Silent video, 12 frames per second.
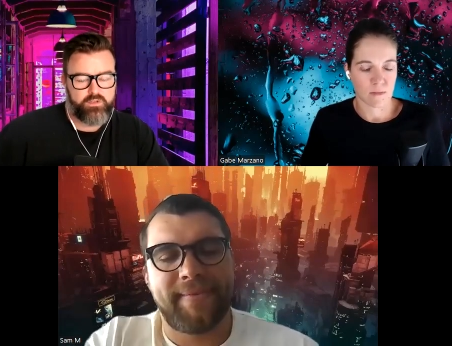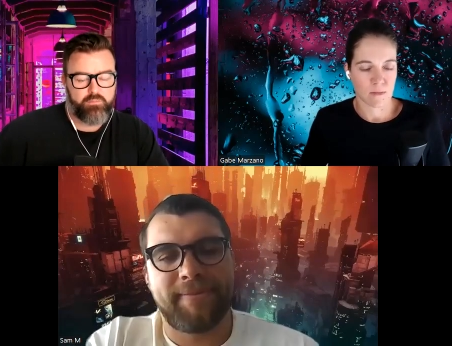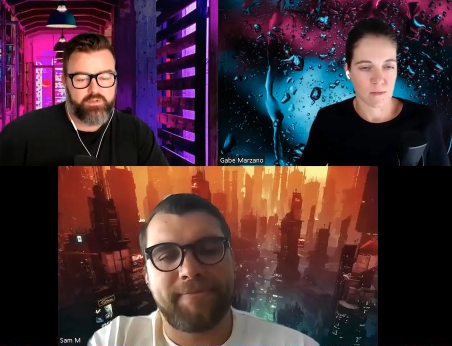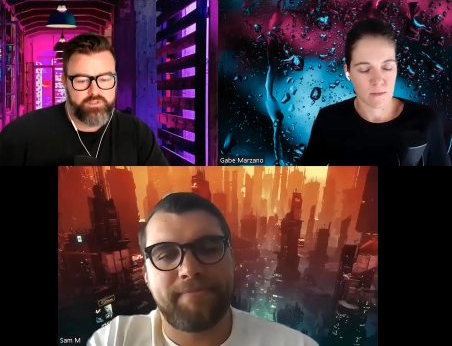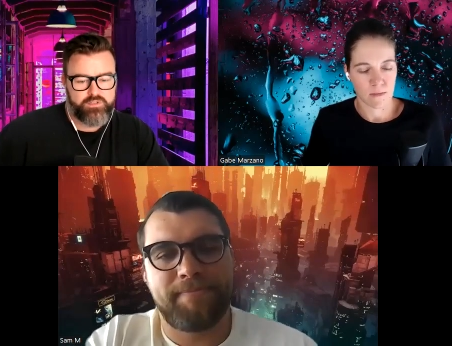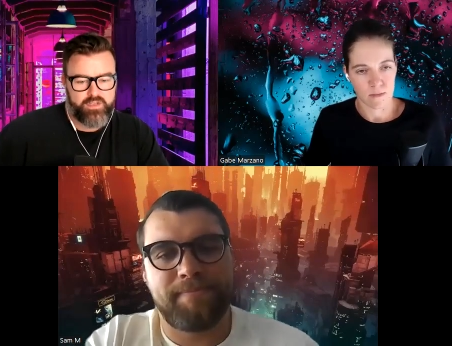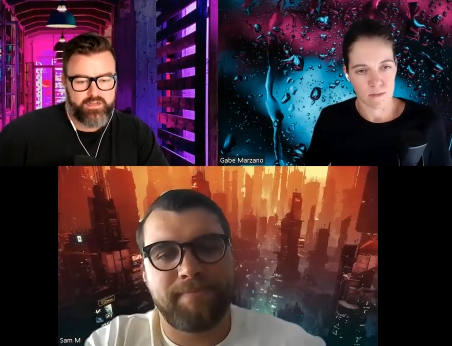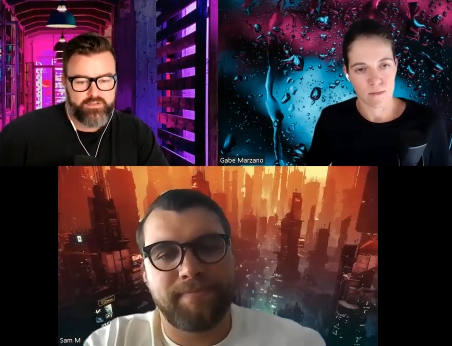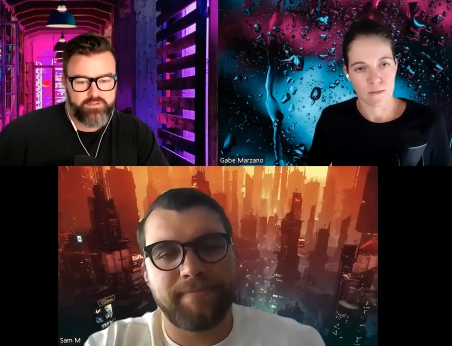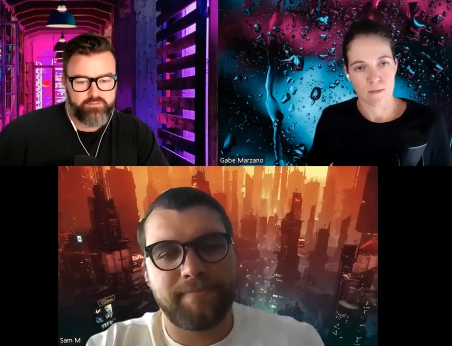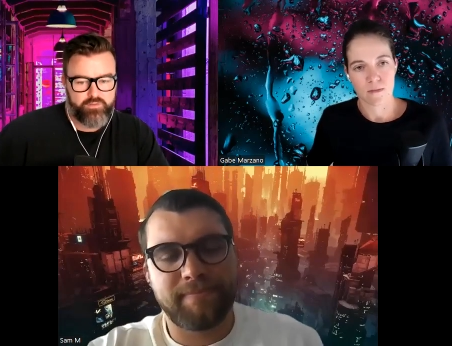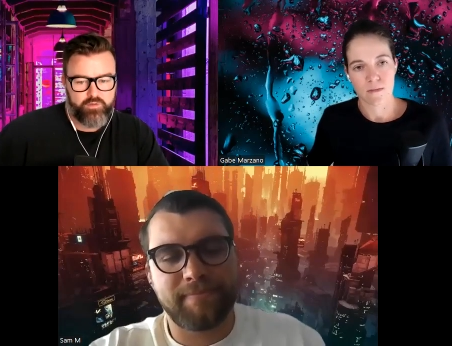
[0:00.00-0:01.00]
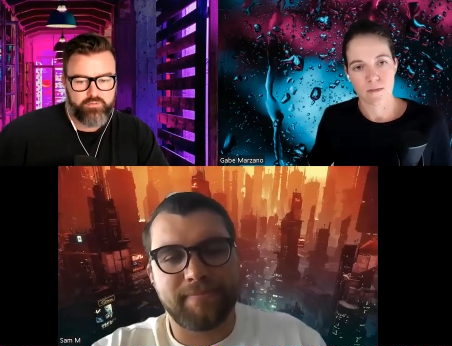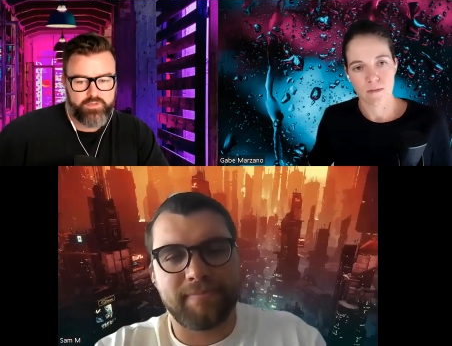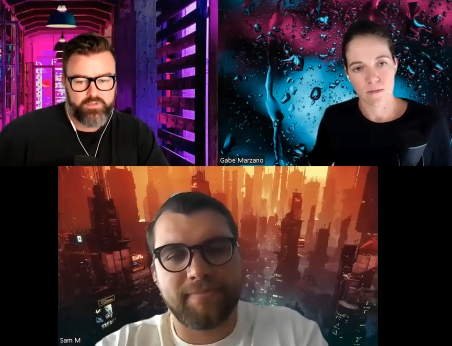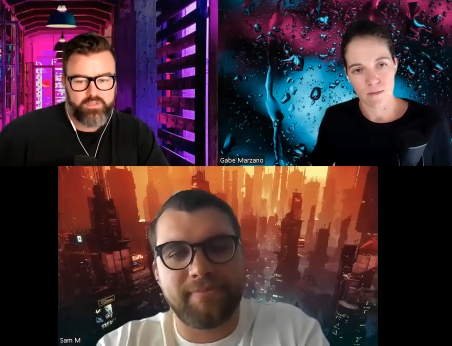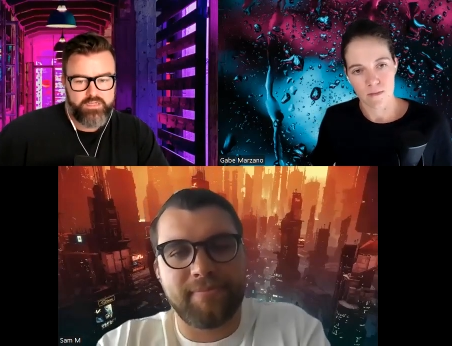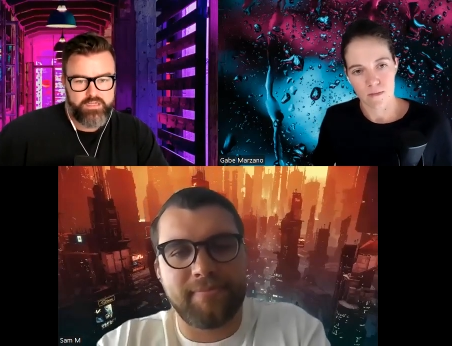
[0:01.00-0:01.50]
Speaker 1: malicious actors
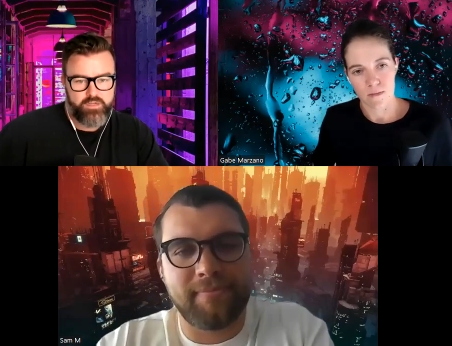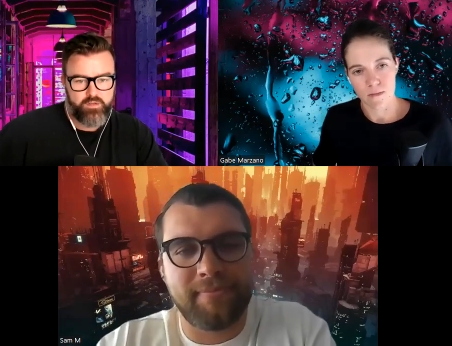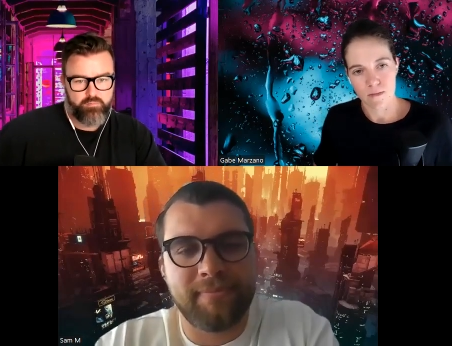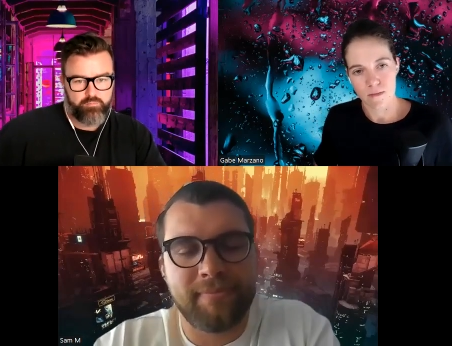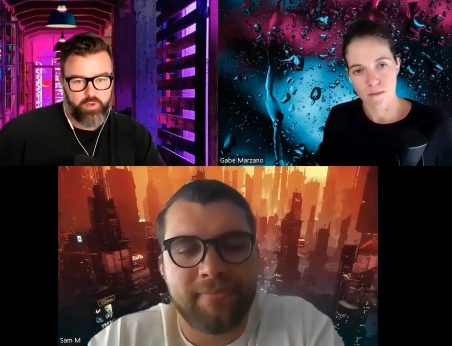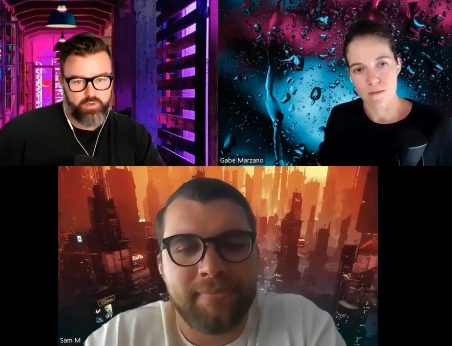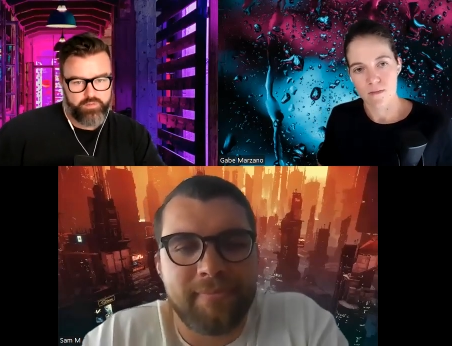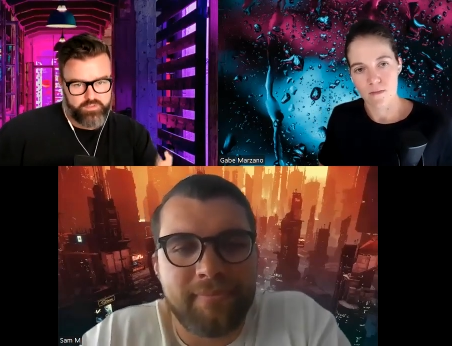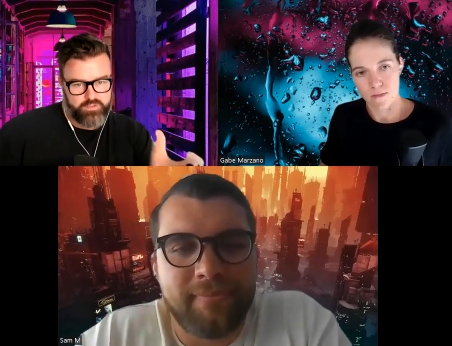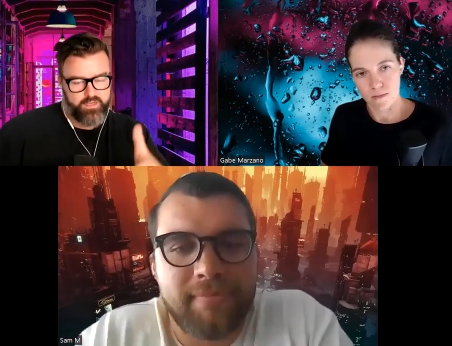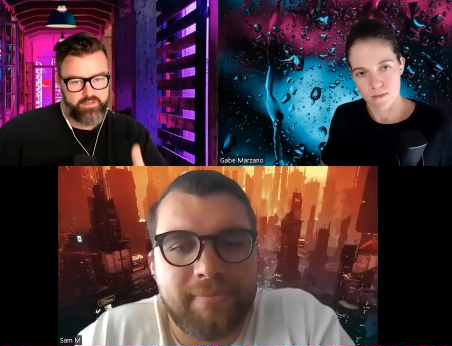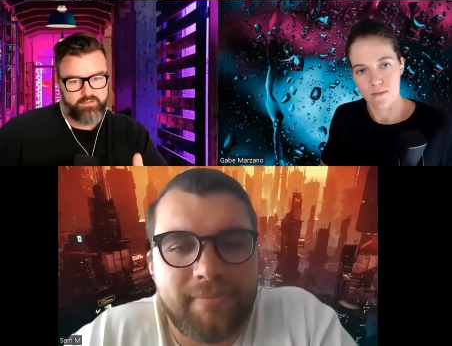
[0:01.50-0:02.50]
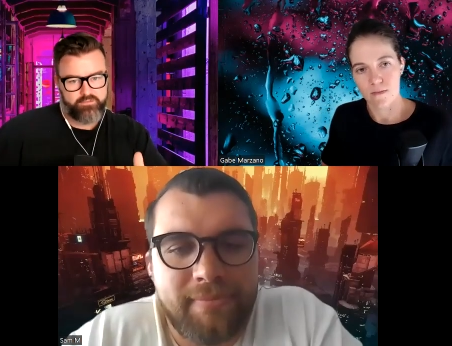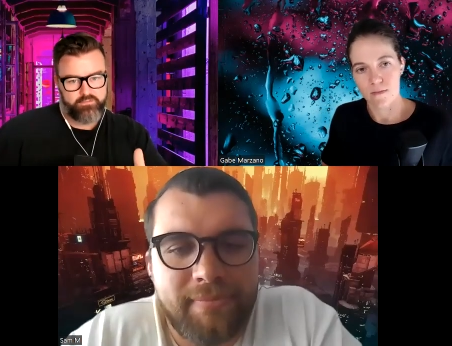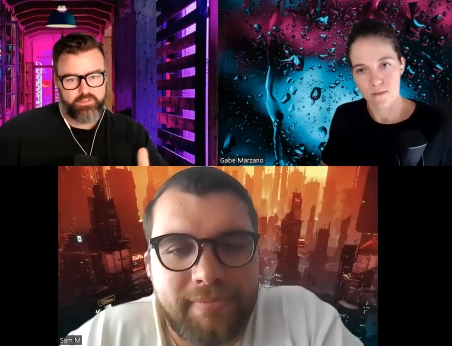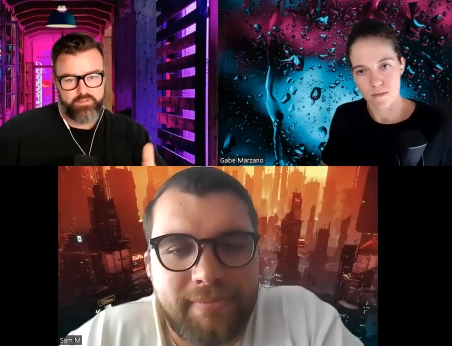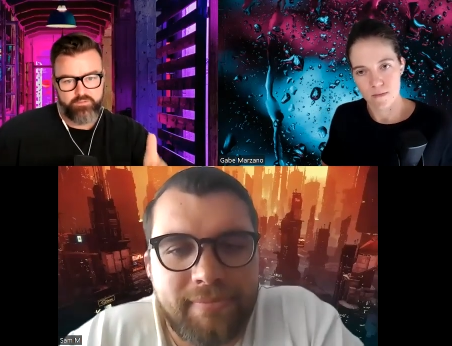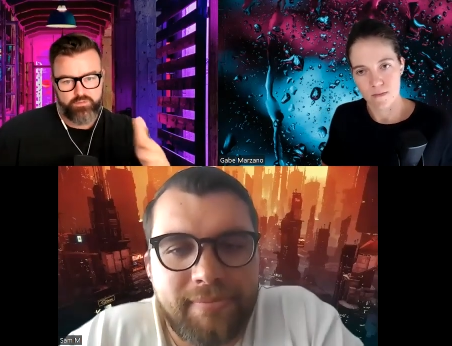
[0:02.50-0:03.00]
evolving post today
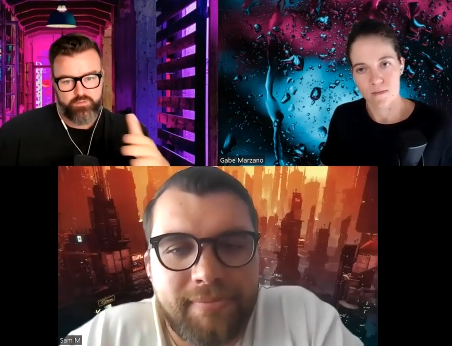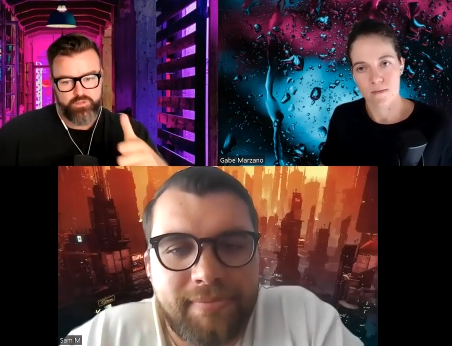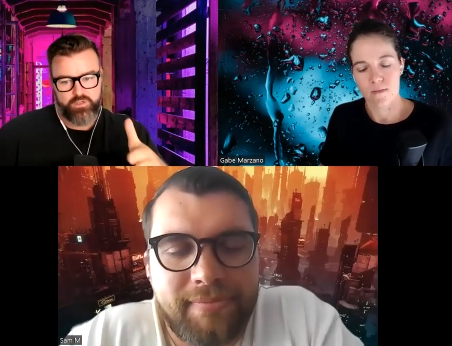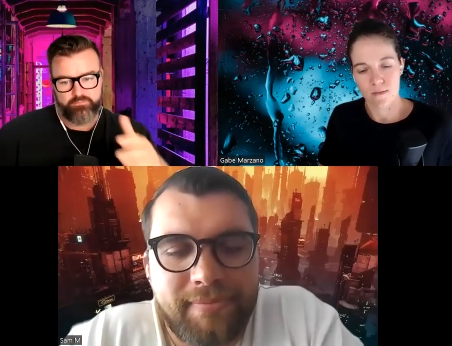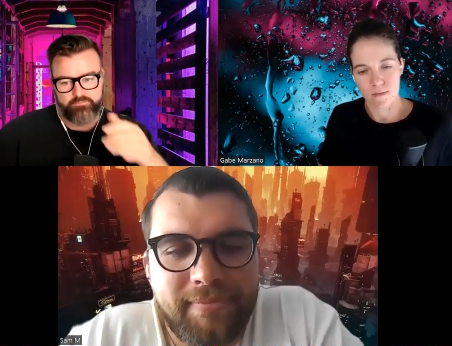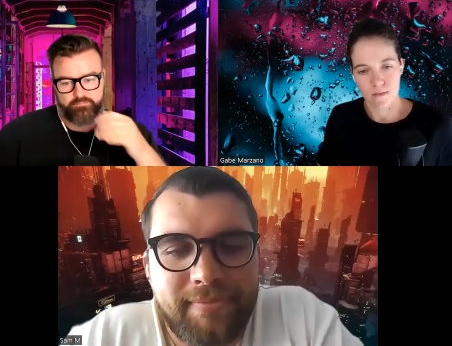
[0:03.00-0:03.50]
in the future?